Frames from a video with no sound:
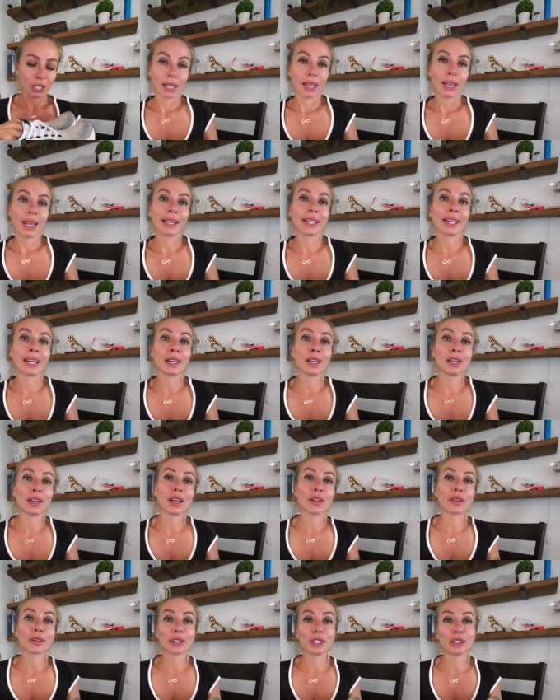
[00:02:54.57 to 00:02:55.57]
Again,
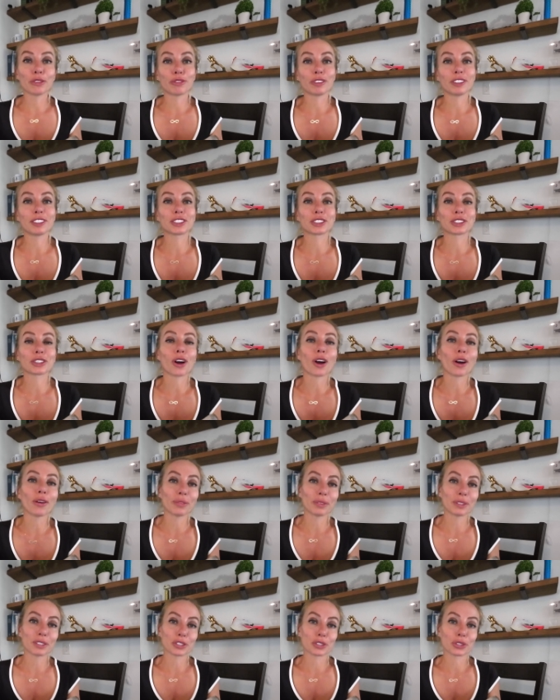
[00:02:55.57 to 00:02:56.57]
another key feature
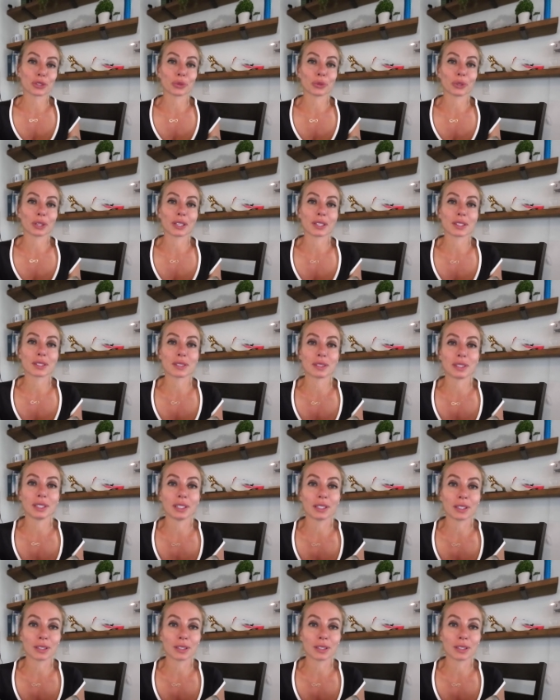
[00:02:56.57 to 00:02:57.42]
of the shoe is the